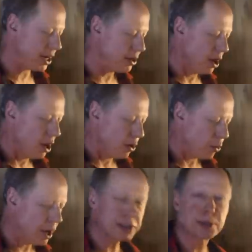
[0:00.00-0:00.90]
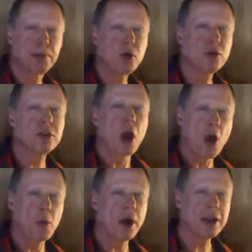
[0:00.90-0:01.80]
said, one
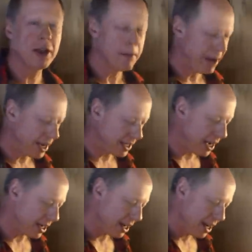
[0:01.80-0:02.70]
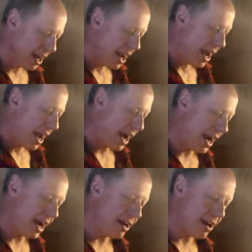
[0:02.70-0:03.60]
spoon, one pancake.
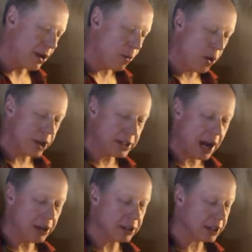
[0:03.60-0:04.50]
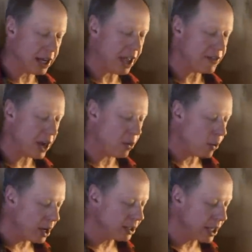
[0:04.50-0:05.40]
And it worked out that I've got
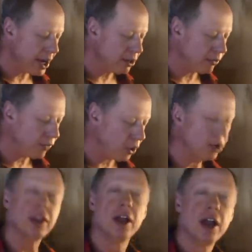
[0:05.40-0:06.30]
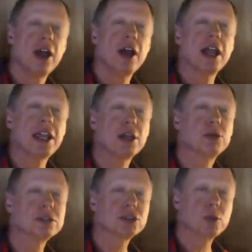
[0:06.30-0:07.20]
one ladle full
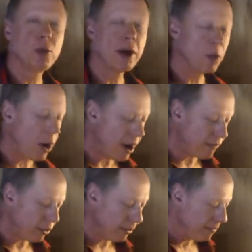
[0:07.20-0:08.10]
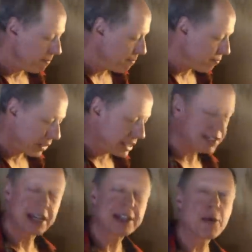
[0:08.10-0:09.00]
equals one waffle.
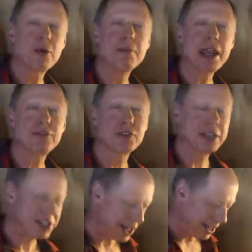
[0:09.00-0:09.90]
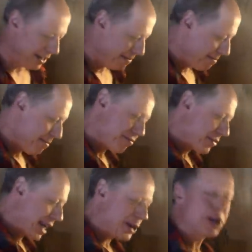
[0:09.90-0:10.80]
It's like they were made for each other.
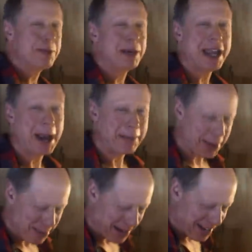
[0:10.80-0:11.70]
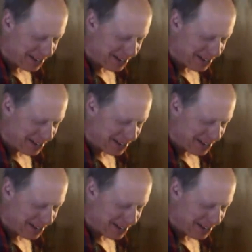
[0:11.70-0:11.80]
I couldn't be happier,